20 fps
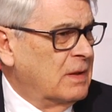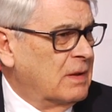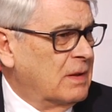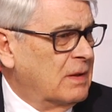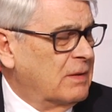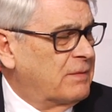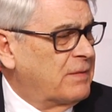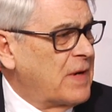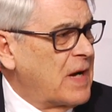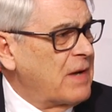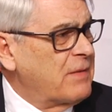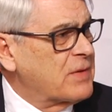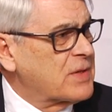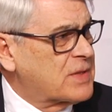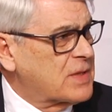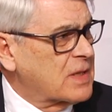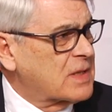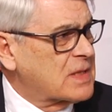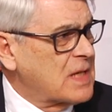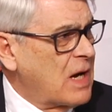uh, five or
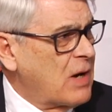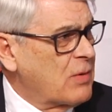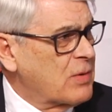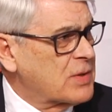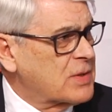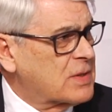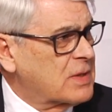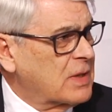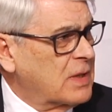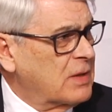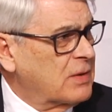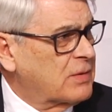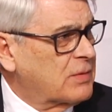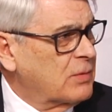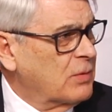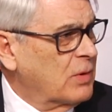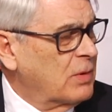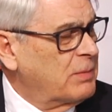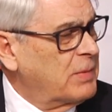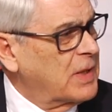six hours to get
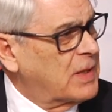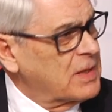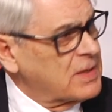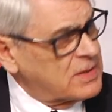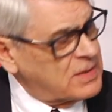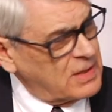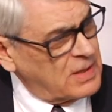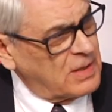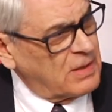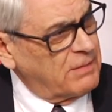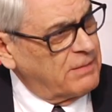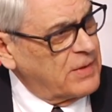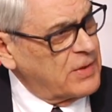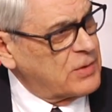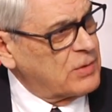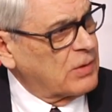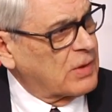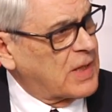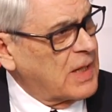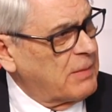through it because the
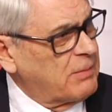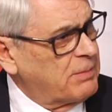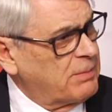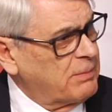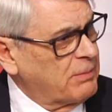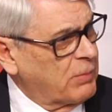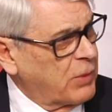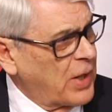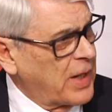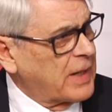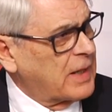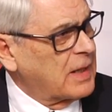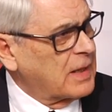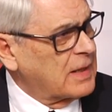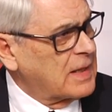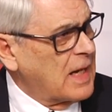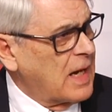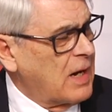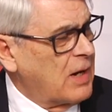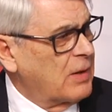individual kept
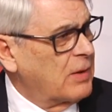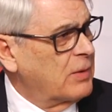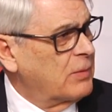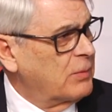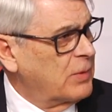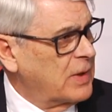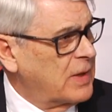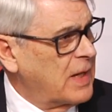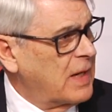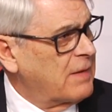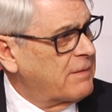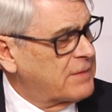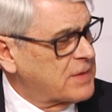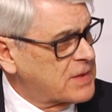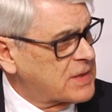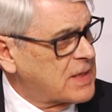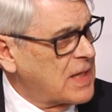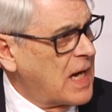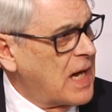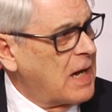breaking down and we'd have to
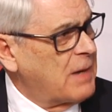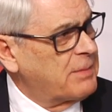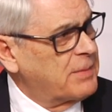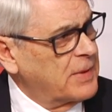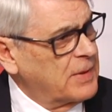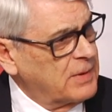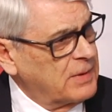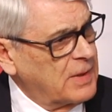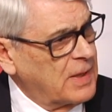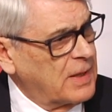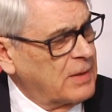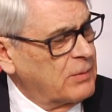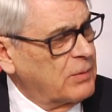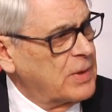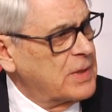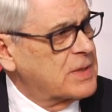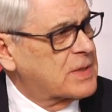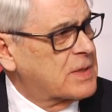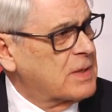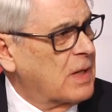stop and, and
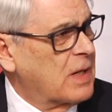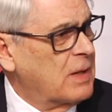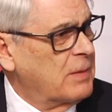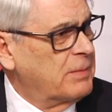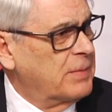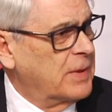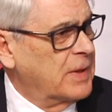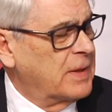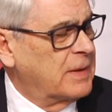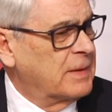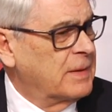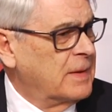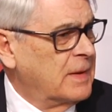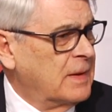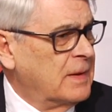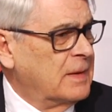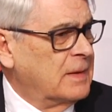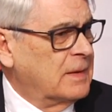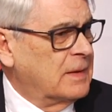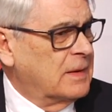restart. But,
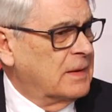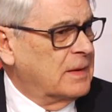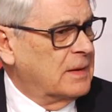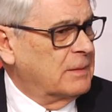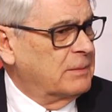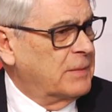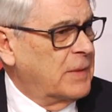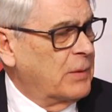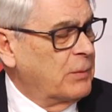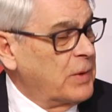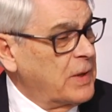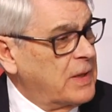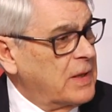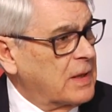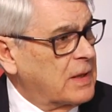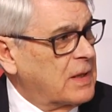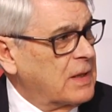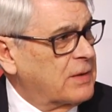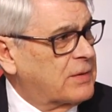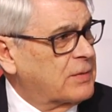uh, but we
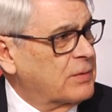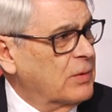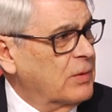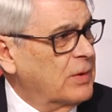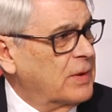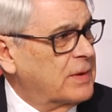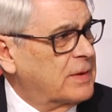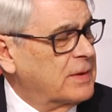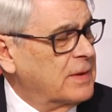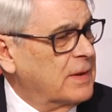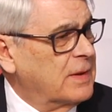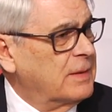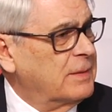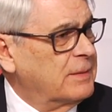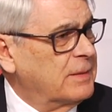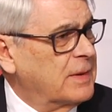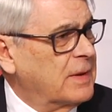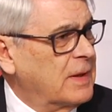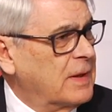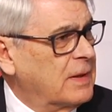did get through it
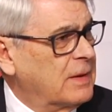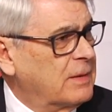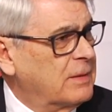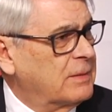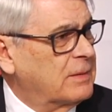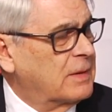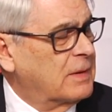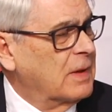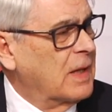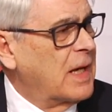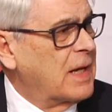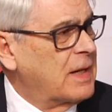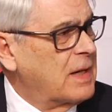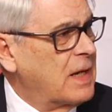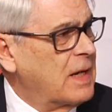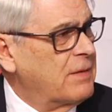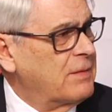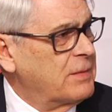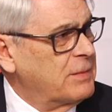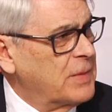and, and glad
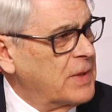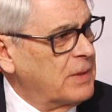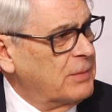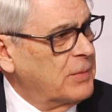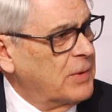to have him in the